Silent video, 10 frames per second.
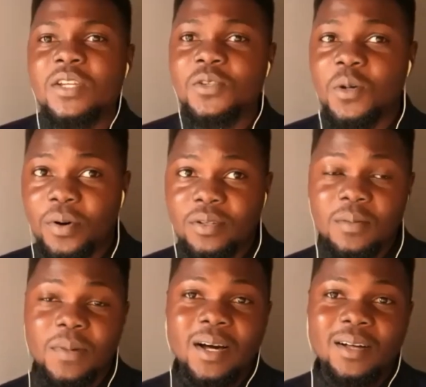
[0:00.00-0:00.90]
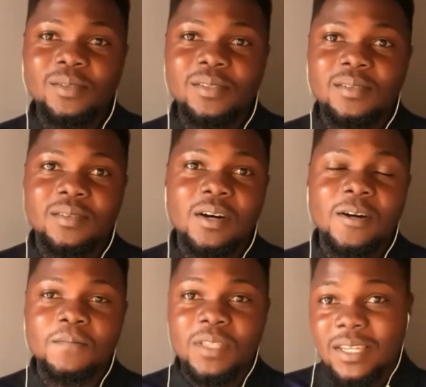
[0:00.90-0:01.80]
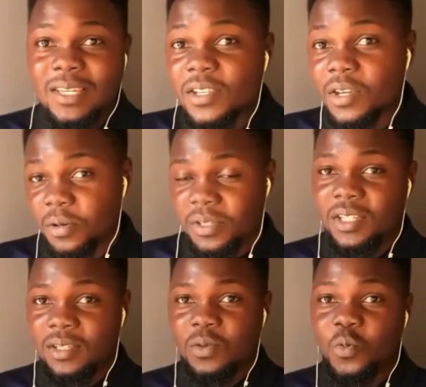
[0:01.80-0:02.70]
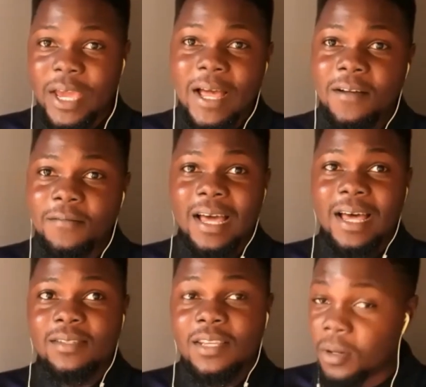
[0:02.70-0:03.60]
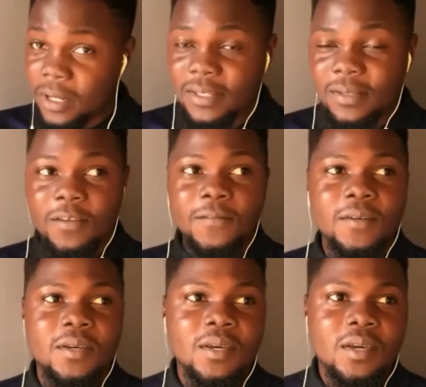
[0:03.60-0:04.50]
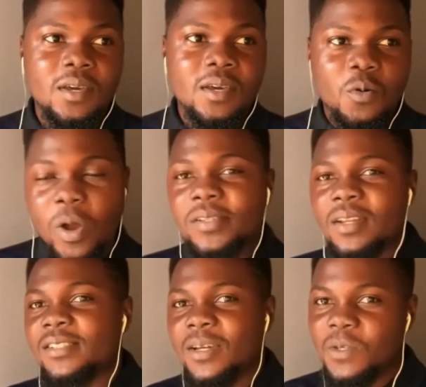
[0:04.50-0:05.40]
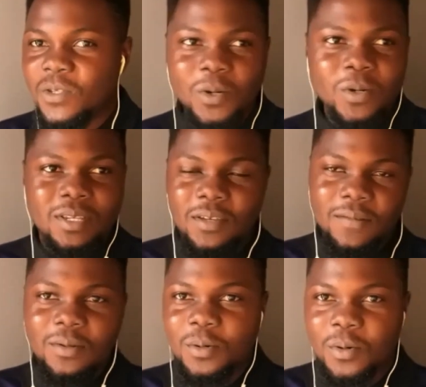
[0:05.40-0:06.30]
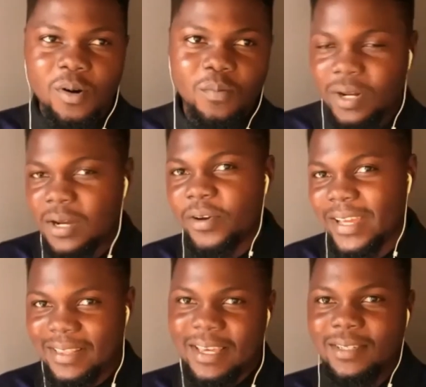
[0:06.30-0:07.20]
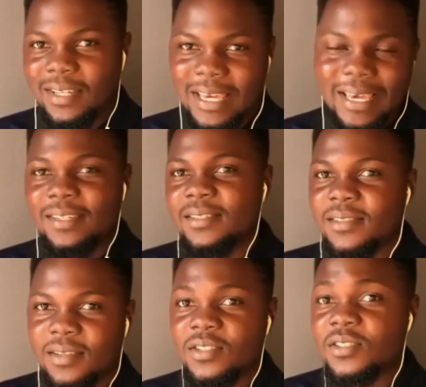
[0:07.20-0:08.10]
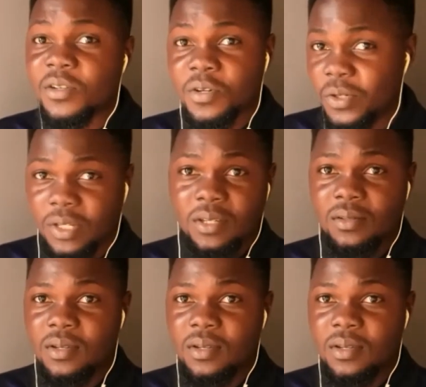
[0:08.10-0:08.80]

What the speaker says: your point about the insecurities we have as a collective, when was the last time you saw a Davido or Burna Boy attend a Headies ceremony?